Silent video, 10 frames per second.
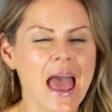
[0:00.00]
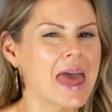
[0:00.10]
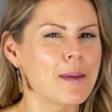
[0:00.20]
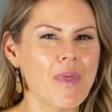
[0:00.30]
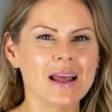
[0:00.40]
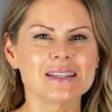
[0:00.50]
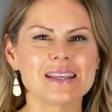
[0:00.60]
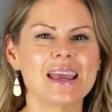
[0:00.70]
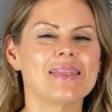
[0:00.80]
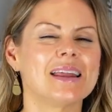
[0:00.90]
And I'm not
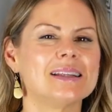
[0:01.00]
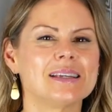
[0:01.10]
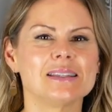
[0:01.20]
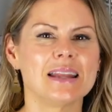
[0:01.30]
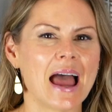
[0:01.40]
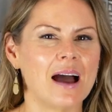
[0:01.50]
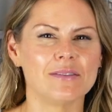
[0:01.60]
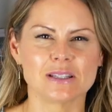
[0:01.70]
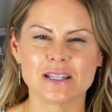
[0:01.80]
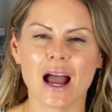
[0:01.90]
saying that it doesn't
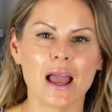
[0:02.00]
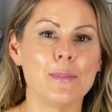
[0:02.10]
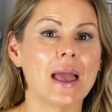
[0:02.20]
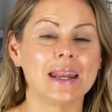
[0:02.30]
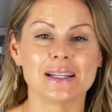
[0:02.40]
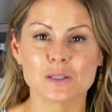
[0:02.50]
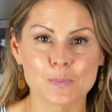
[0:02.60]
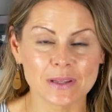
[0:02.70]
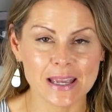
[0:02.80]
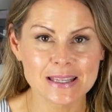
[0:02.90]
have its time and its
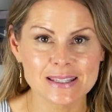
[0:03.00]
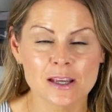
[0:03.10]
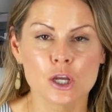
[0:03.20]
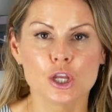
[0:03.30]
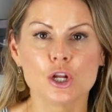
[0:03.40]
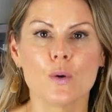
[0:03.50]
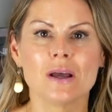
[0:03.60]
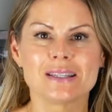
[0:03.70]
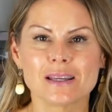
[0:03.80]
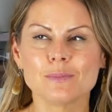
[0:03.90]
place. You know,
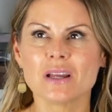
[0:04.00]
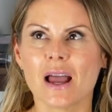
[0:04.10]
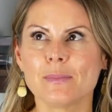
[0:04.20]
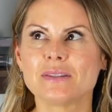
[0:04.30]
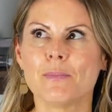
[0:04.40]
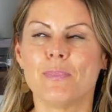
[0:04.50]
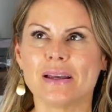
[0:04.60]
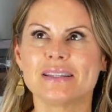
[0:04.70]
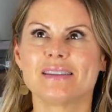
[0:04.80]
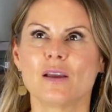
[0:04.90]
sometimes the
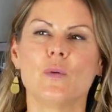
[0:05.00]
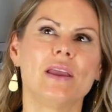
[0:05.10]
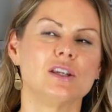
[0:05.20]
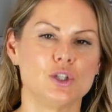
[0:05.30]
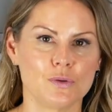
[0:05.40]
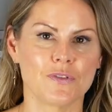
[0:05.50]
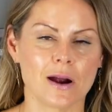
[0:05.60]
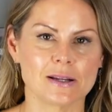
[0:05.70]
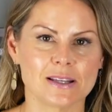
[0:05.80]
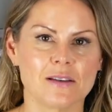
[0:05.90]
best thing we can do for
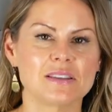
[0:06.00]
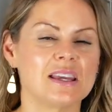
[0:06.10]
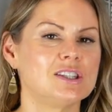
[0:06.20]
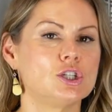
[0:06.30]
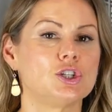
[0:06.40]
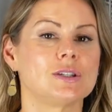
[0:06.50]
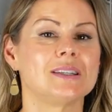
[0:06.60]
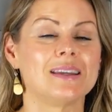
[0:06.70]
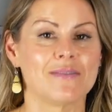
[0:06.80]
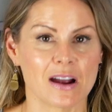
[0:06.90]
ourselves is to
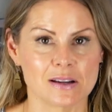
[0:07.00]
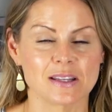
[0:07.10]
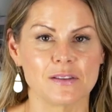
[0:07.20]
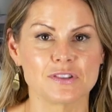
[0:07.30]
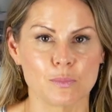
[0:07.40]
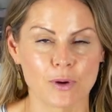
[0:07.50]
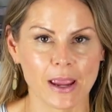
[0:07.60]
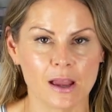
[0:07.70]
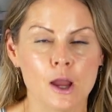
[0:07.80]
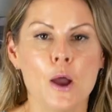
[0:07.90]
just give ourselves a
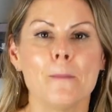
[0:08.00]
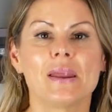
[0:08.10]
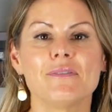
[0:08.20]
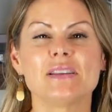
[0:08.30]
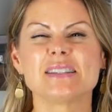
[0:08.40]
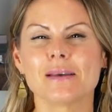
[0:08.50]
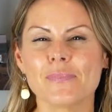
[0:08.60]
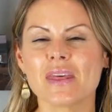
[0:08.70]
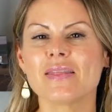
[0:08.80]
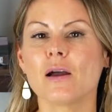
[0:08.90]
break. But if it's
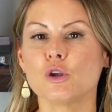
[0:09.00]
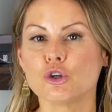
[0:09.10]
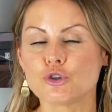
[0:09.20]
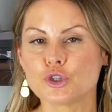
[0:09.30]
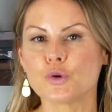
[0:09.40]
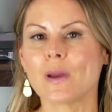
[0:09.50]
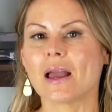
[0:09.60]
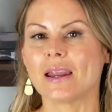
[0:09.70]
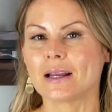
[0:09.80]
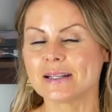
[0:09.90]
something that you're
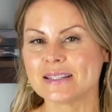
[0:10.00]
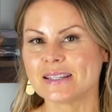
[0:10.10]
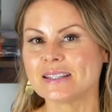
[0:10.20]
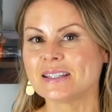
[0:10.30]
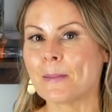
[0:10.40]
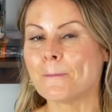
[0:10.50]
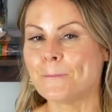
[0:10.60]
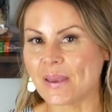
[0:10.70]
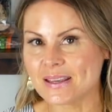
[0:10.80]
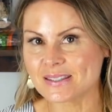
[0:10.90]
doing on a
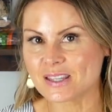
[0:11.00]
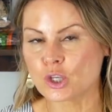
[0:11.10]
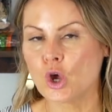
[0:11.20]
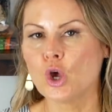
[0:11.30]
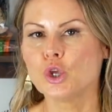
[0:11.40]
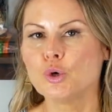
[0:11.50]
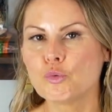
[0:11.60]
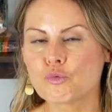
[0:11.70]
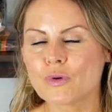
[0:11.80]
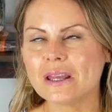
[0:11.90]
consistent basis,
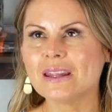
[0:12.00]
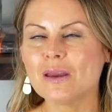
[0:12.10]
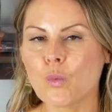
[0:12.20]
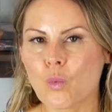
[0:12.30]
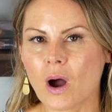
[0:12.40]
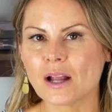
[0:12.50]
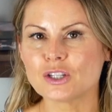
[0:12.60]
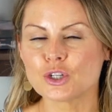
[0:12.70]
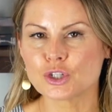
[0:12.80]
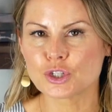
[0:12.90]
you really want
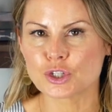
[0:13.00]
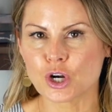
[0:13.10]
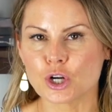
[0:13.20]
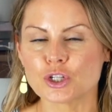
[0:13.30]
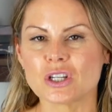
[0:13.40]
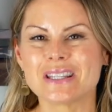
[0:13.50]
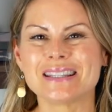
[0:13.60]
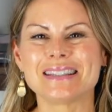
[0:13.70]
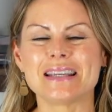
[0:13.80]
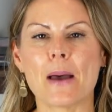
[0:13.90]
to start to
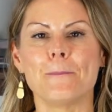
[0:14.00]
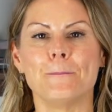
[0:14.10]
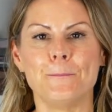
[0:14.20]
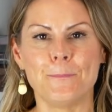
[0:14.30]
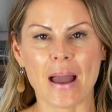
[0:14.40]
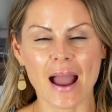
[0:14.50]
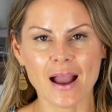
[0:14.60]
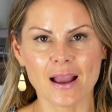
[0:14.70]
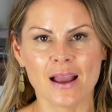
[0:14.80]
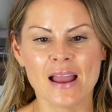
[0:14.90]
step back